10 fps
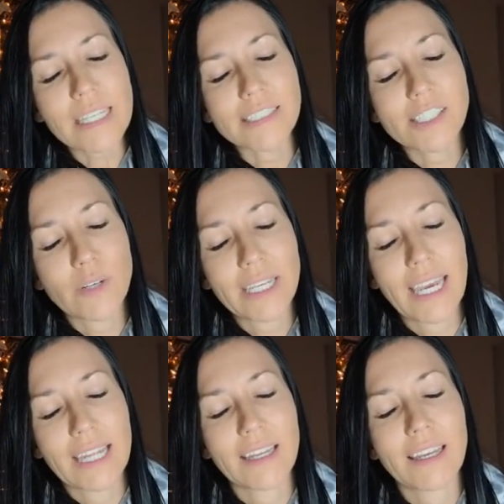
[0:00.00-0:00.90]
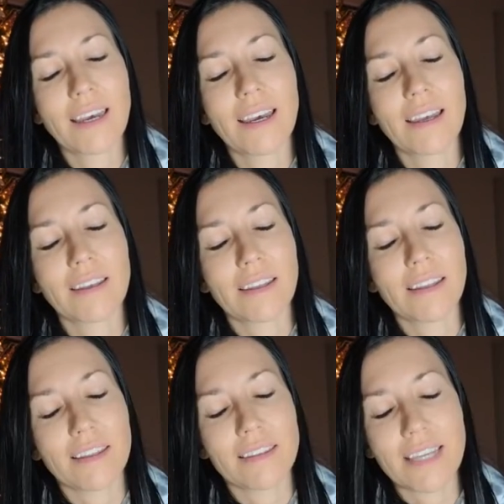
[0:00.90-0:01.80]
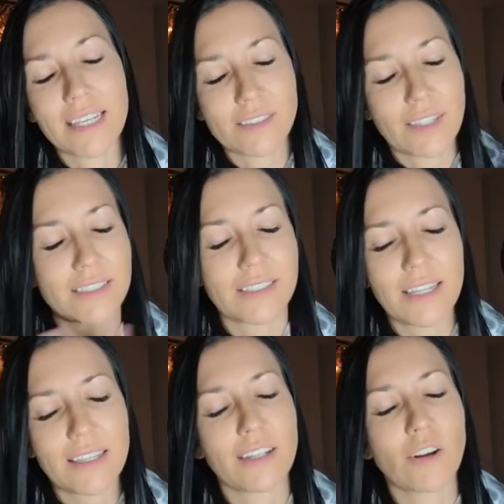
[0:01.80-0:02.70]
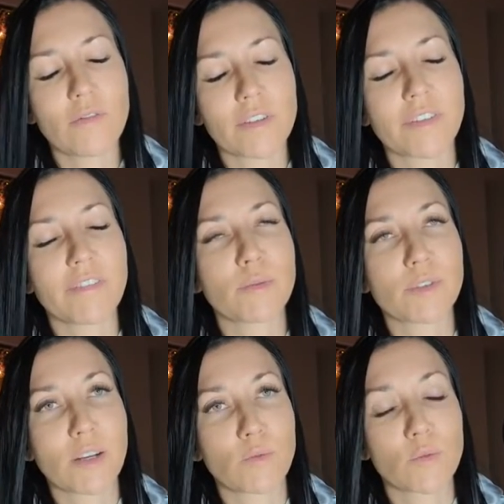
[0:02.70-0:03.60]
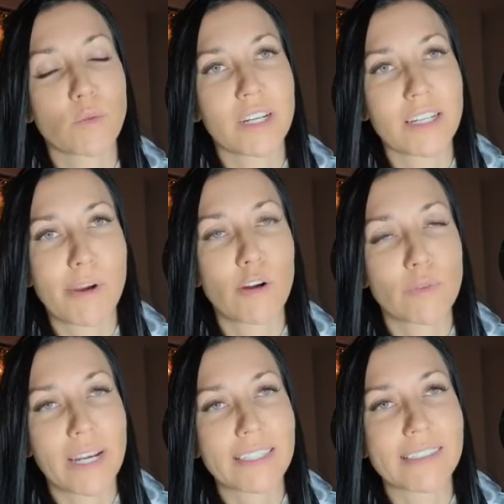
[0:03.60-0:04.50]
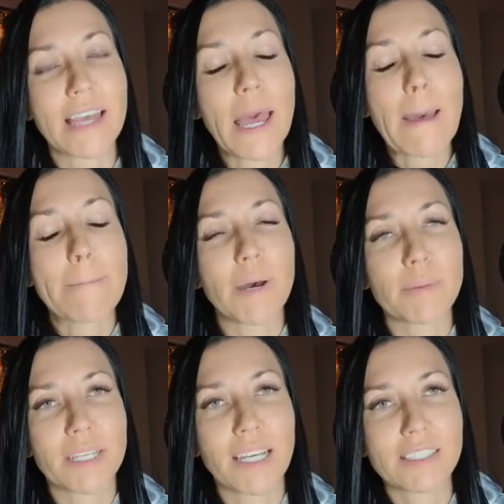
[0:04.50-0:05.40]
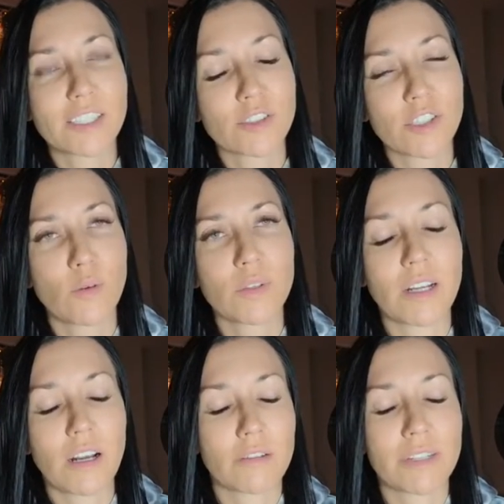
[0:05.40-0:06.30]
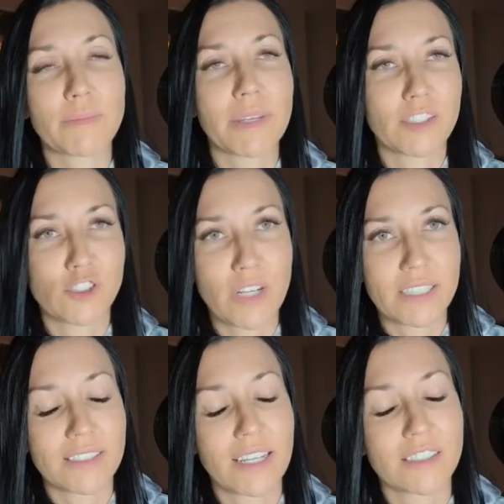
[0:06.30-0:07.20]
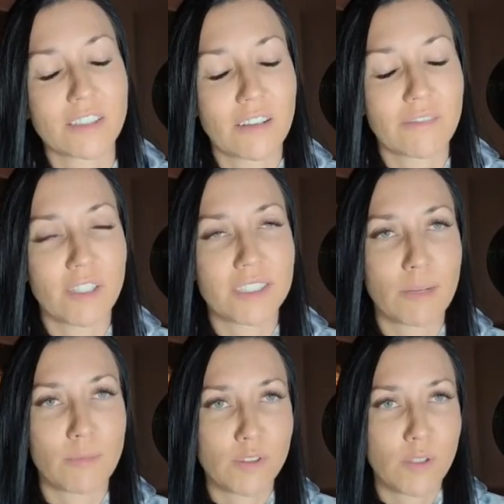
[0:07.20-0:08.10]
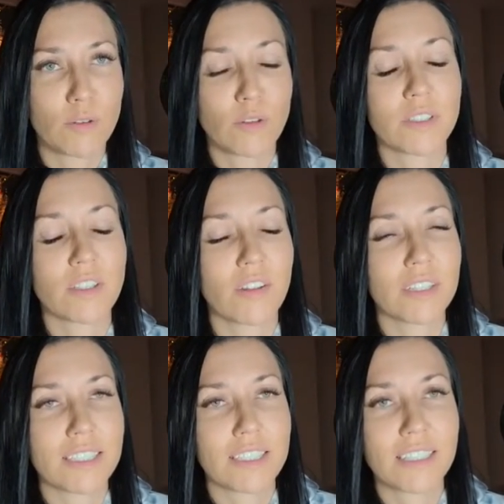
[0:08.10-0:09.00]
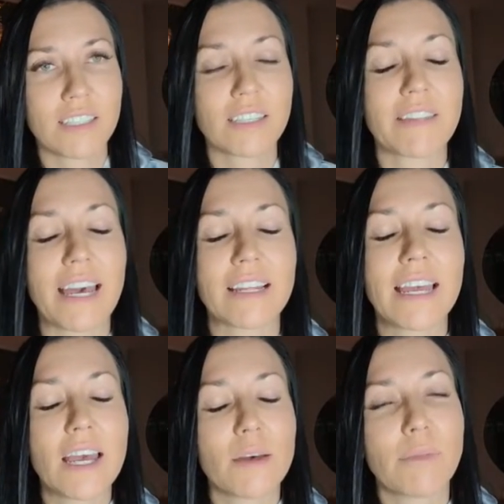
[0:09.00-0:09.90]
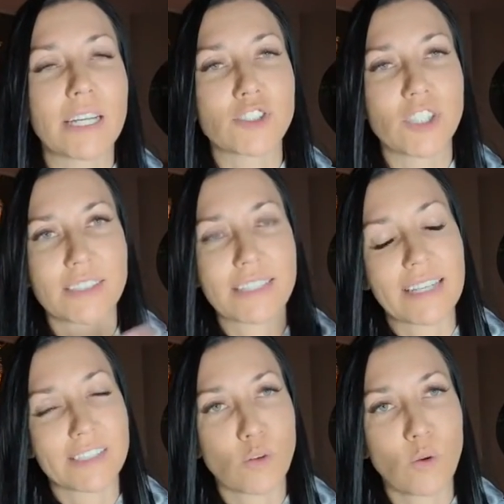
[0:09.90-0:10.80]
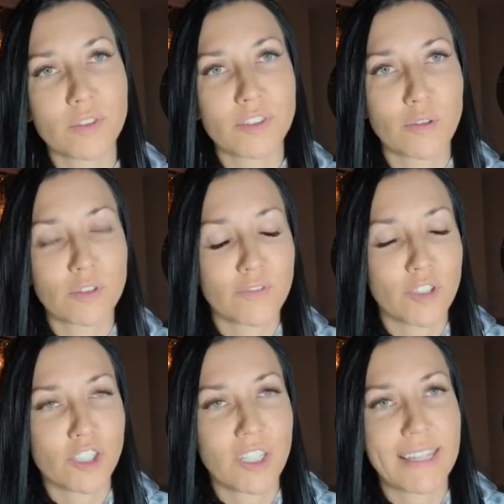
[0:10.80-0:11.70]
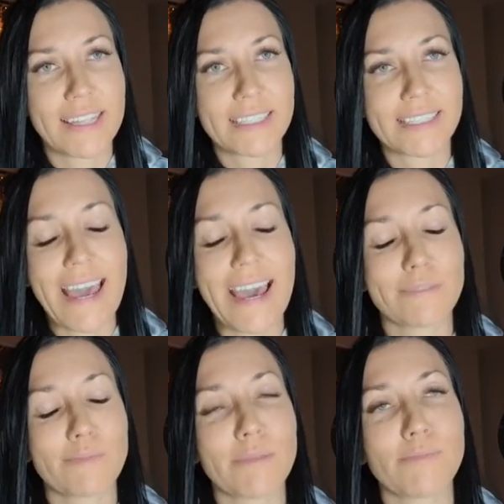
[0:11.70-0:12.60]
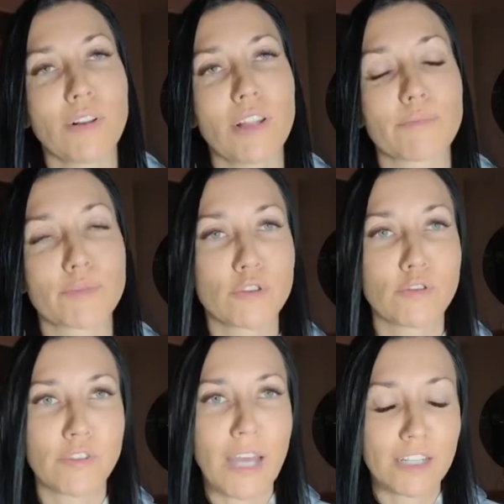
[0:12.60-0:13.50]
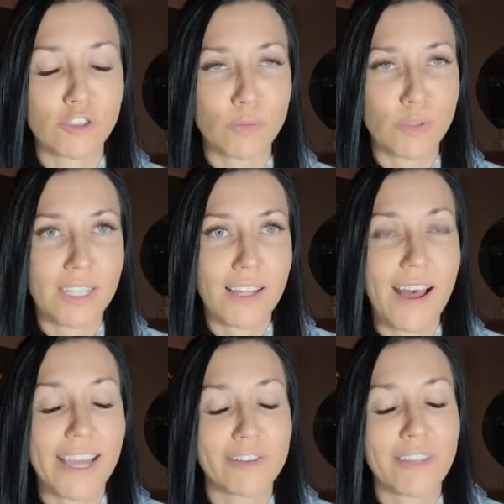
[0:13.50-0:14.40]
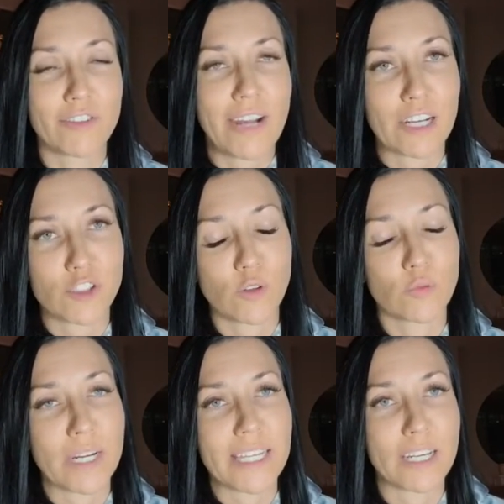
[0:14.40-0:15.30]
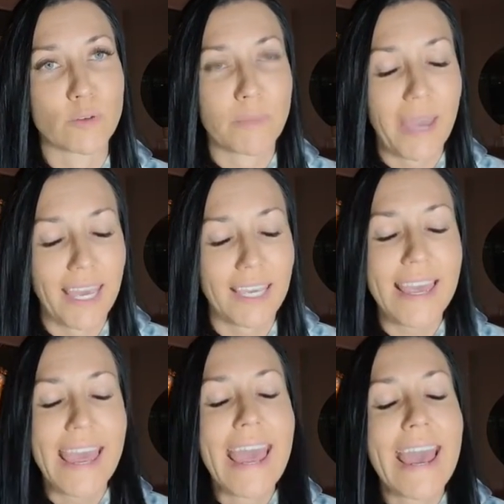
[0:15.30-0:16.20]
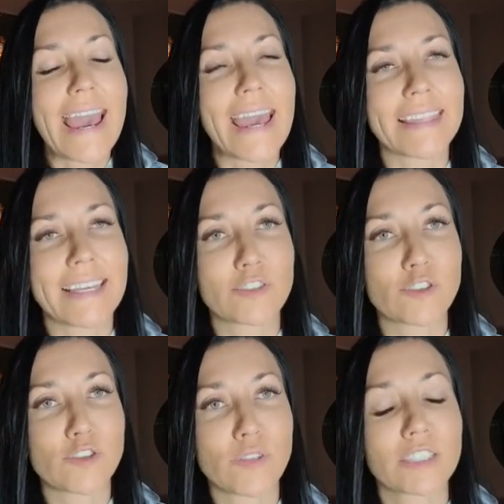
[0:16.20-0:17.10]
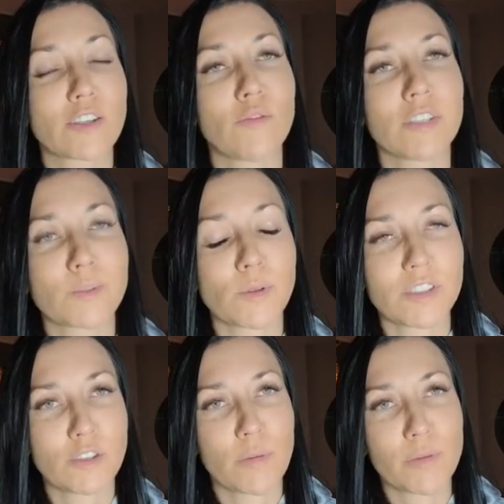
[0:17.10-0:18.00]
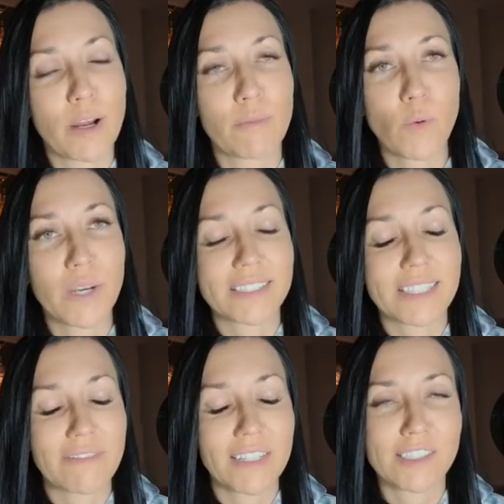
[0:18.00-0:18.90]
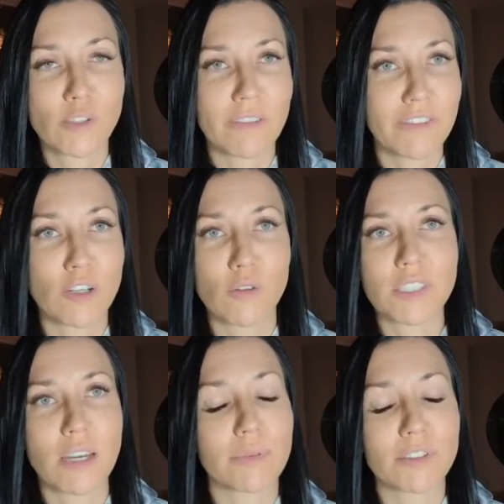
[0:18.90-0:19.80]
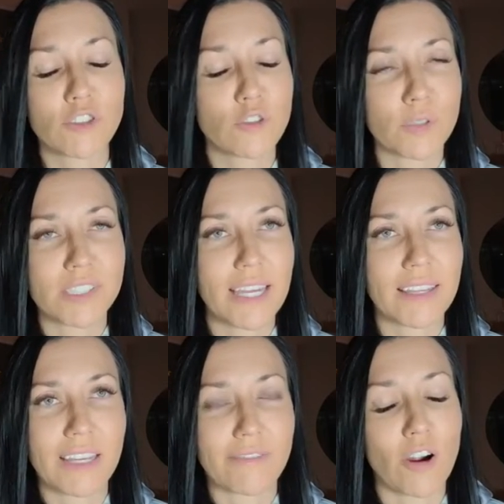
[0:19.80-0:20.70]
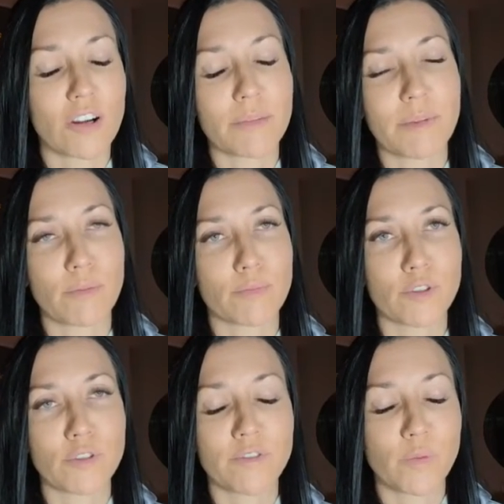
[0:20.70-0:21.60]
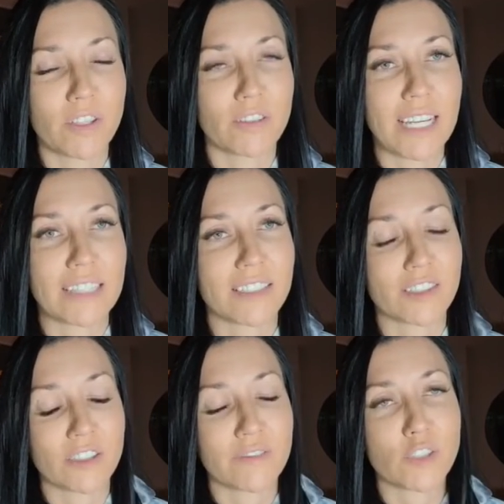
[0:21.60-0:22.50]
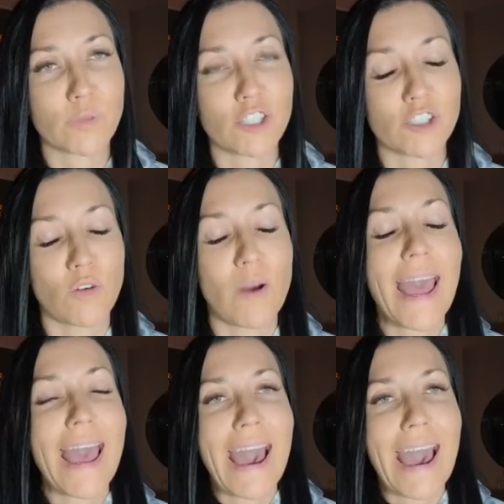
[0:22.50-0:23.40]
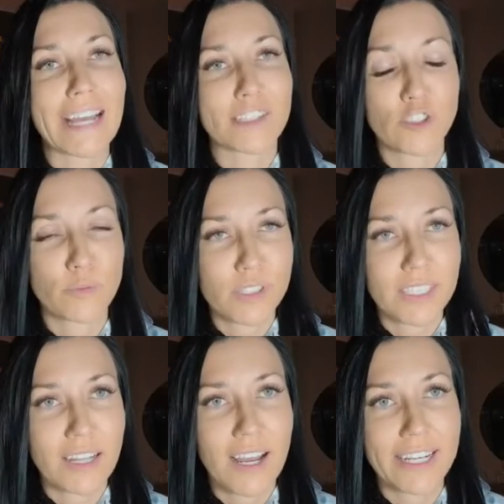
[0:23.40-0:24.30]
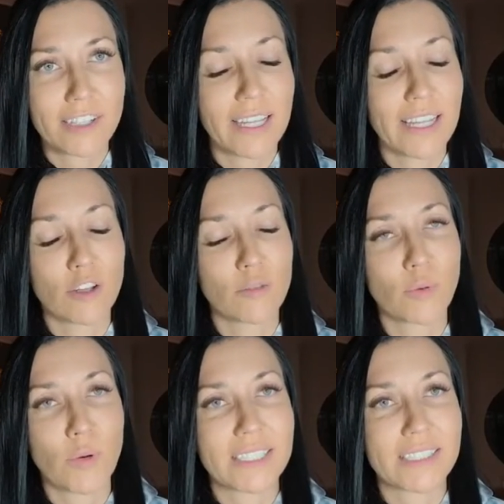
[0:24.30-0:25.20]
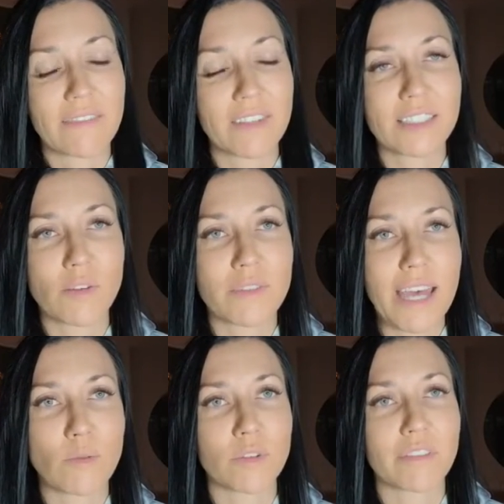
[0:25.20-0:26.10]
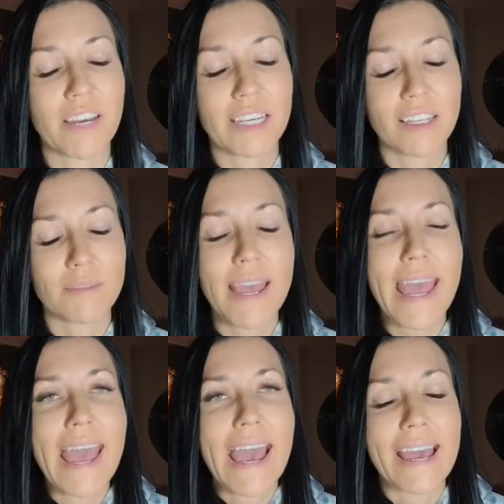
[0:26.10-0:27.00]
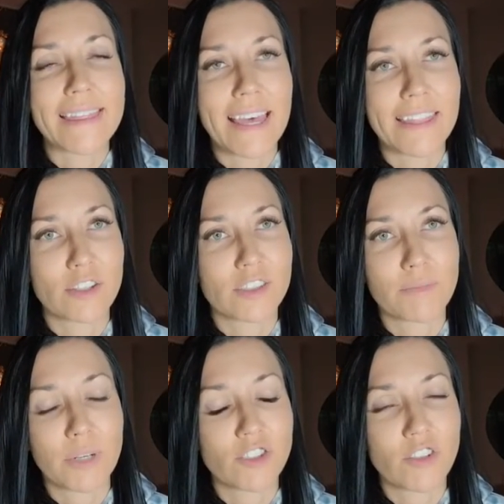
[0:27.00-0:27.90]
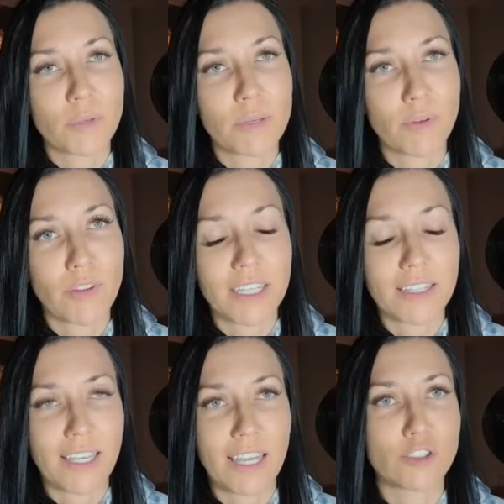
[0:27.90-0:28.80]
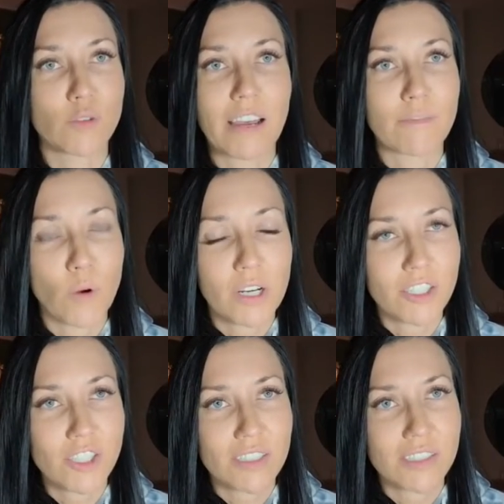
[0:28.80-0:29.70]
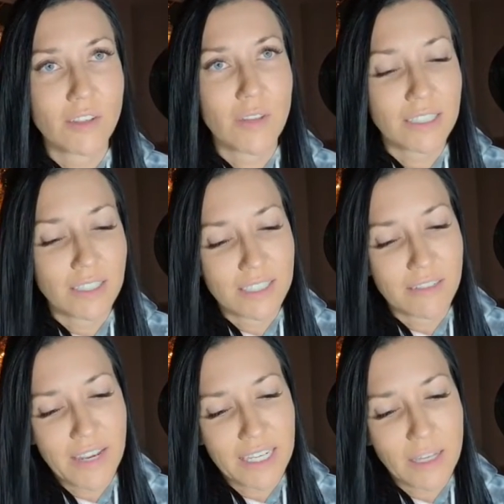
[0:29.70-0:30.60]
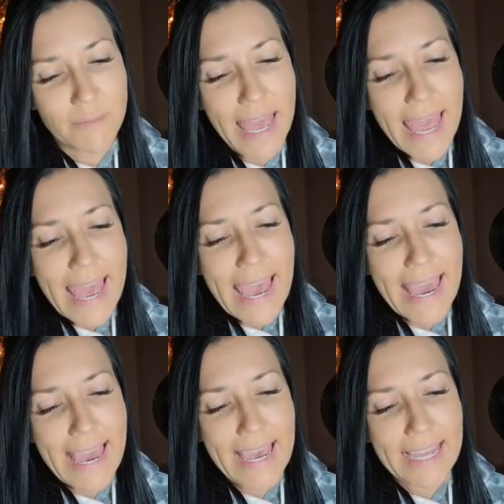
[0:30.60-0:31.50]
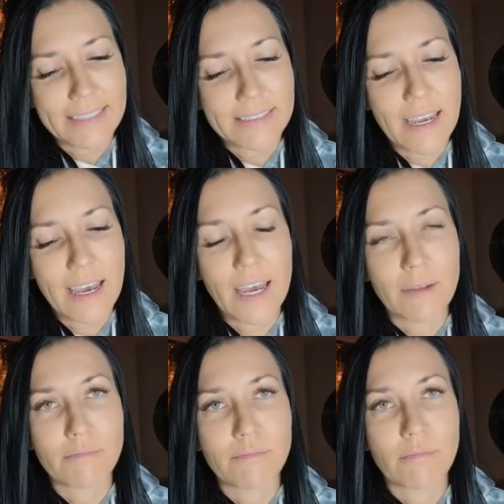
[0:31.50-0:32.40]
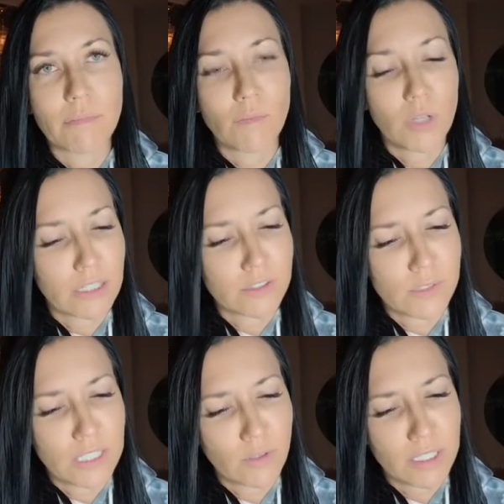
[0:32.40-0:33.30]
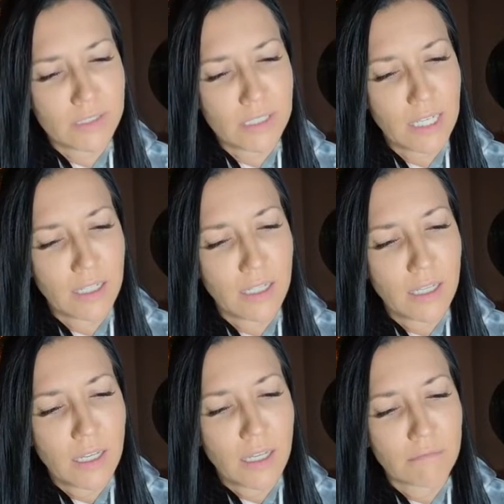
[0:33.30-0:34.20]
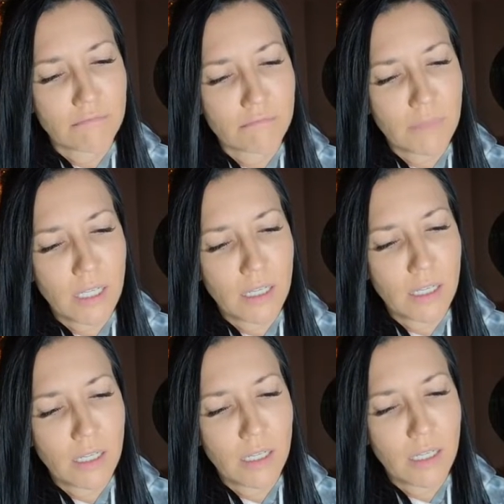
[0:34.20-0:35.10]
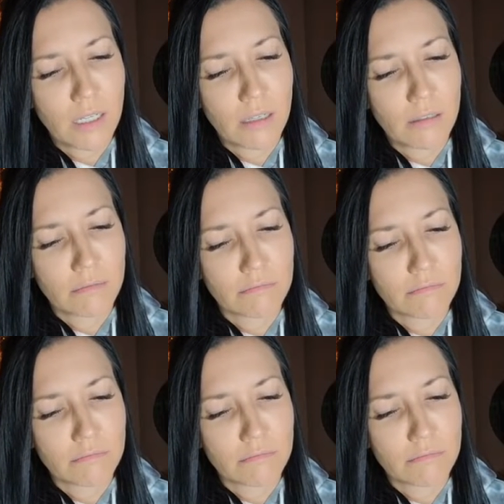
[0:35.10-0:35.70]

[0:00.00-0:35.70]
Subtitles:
So again, yes, they said that over 50% were worried about rates, but because there's already been the stress tests, for example, so I won't go into all the details of that, but just as a Coles Notes version, this had people approved at 2% higher than their actual rate they were paying. And the interest rate's only supposed to go up around 0.7. So if it goes up 2%, they've already been approved with their debt to service ratio at 2% higher, let alone 0.7. So that won't affect them. And then there's a bunch of people that, again, don't have mortgages, so that doesn't affect them. And what else was I going to say? Yeah,